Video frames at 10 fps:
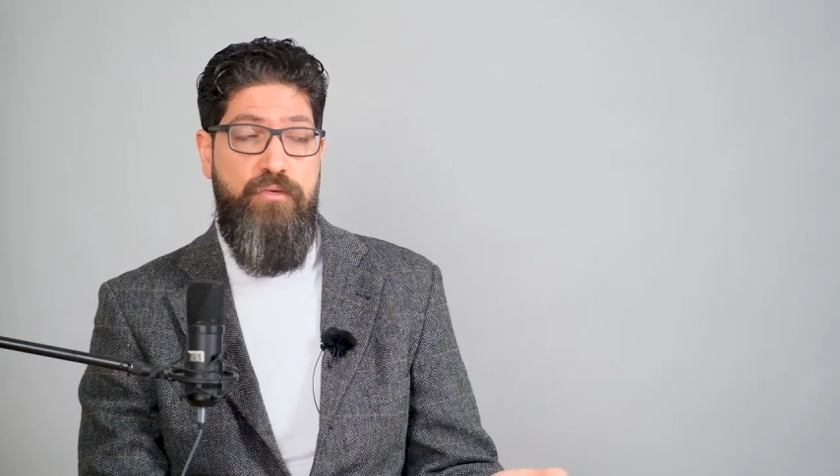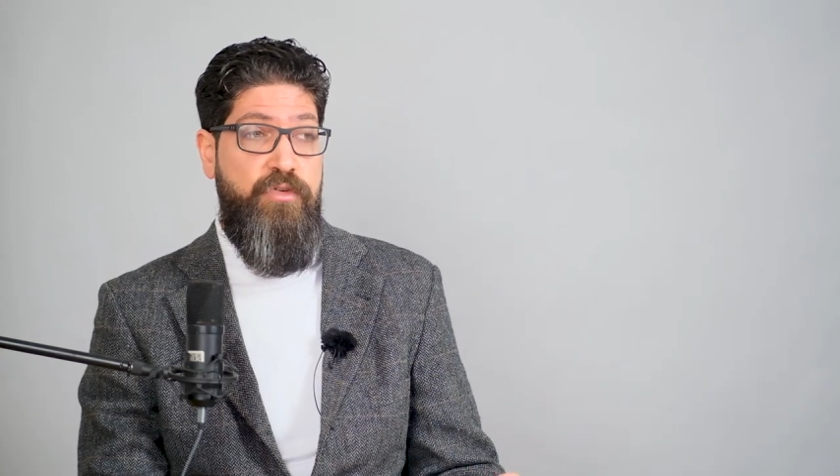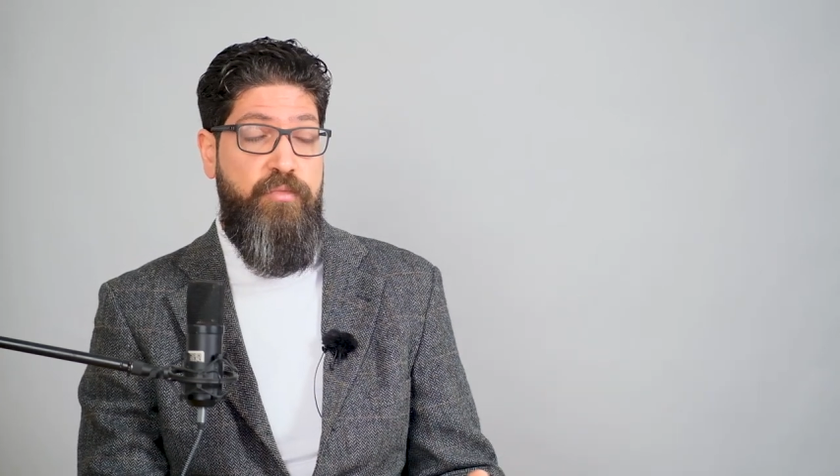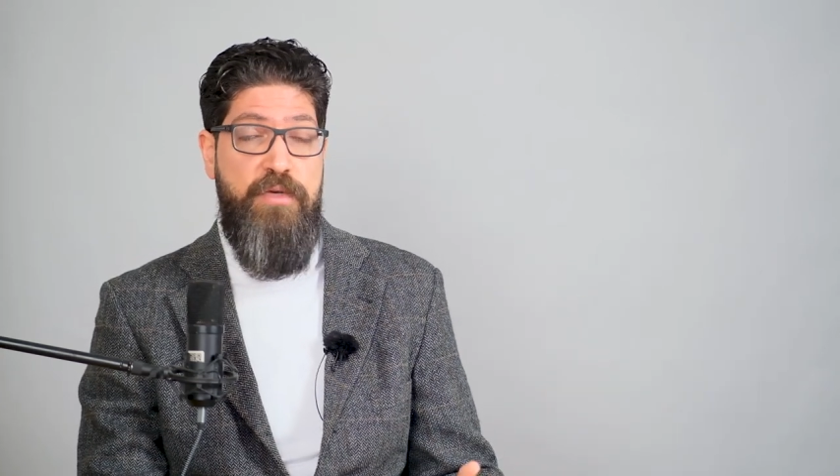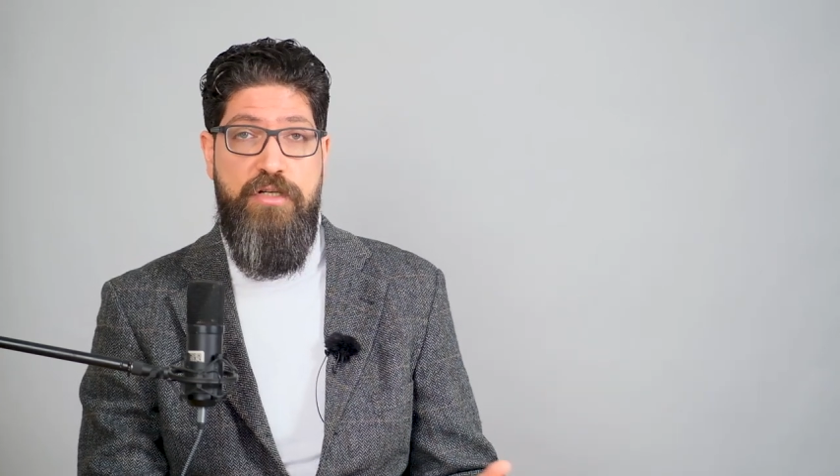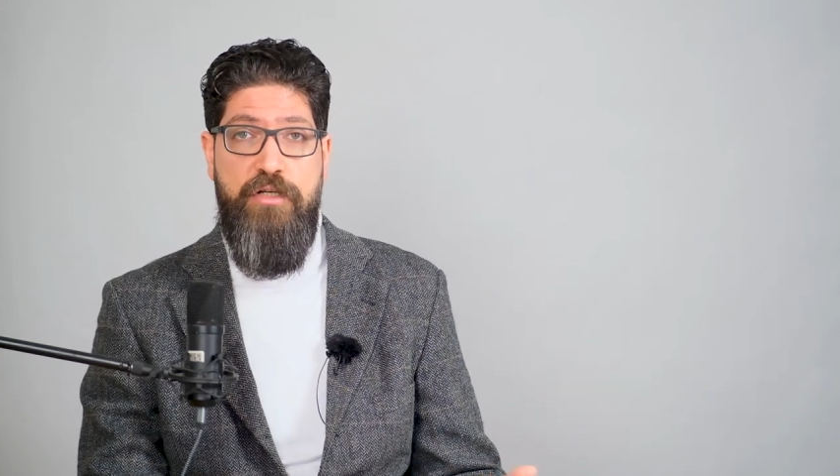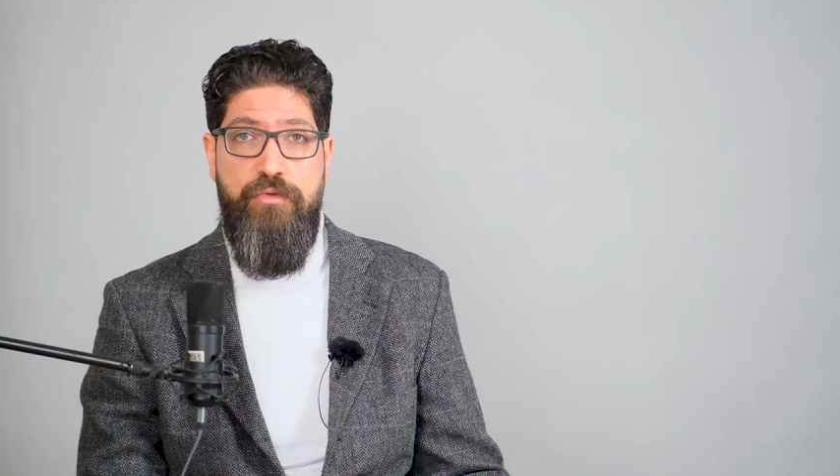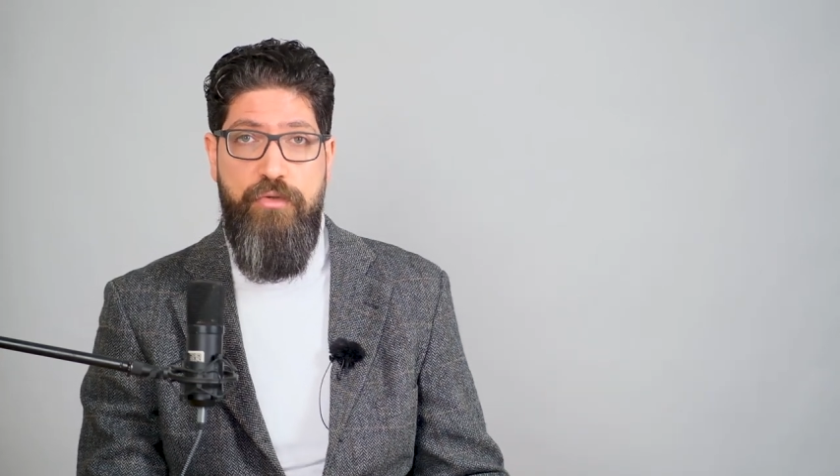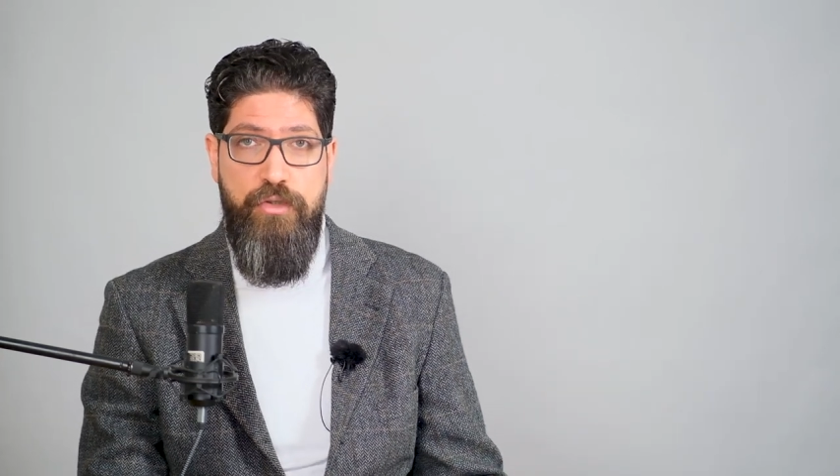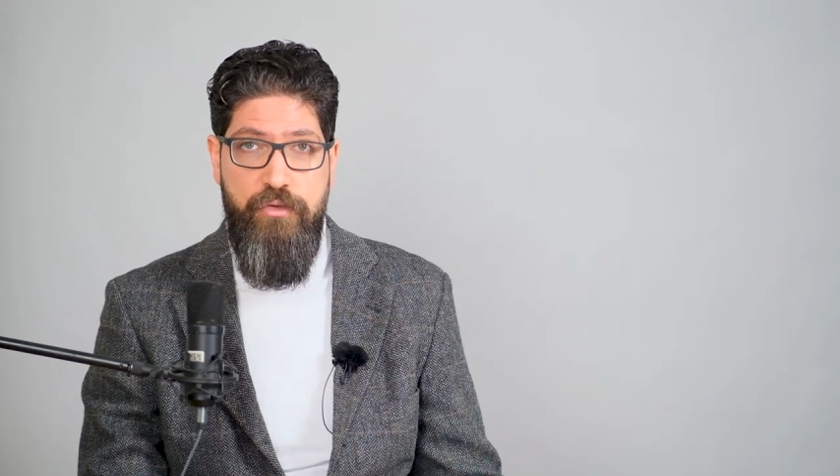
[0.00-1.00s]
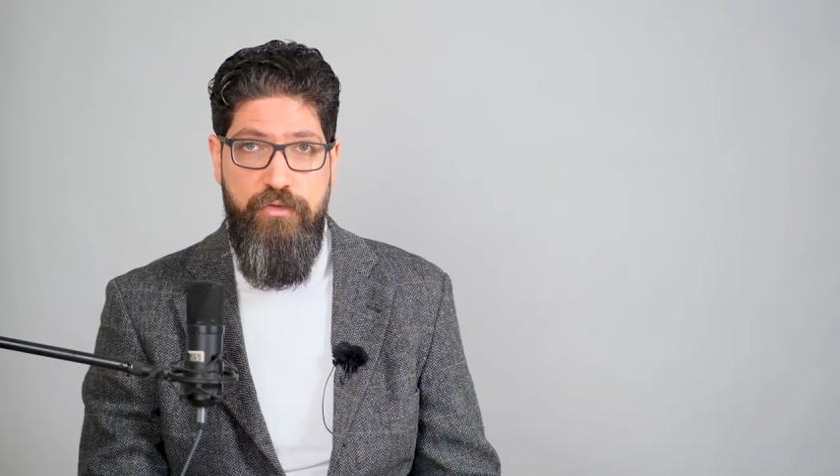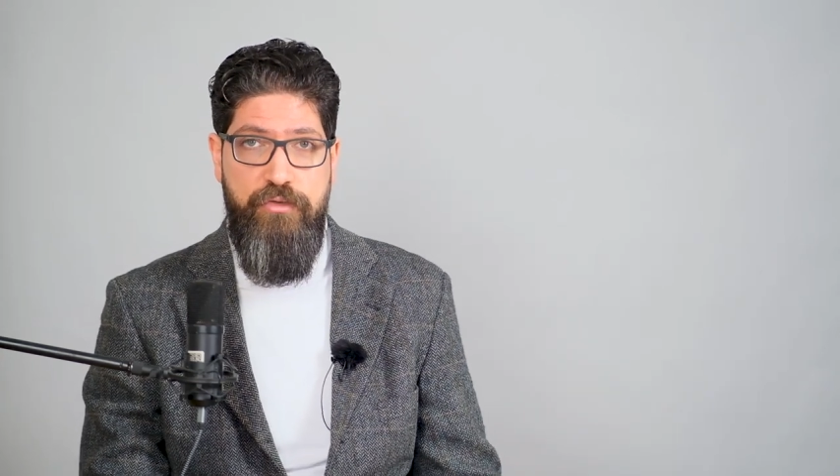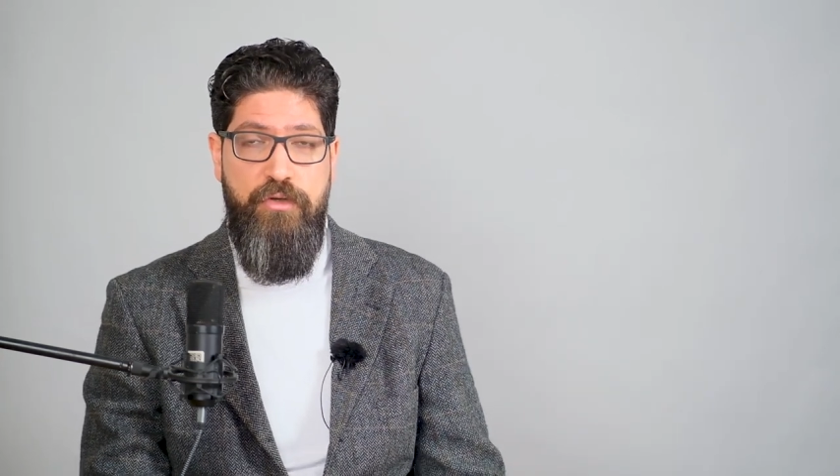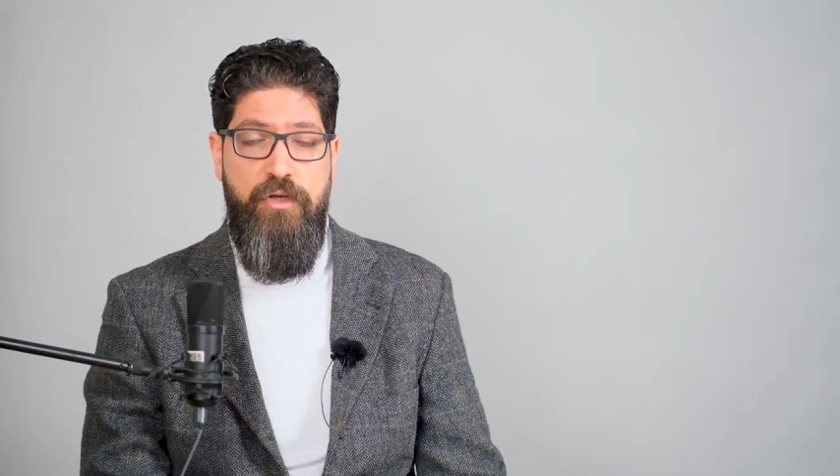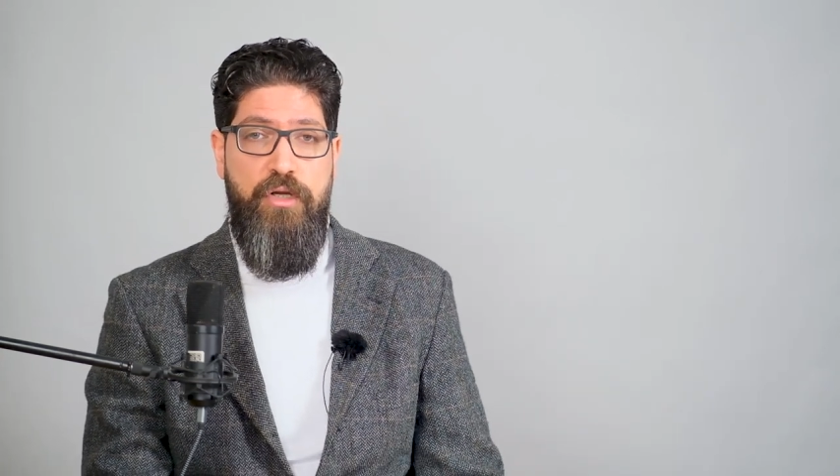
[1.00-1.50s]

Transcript: especially to the youth?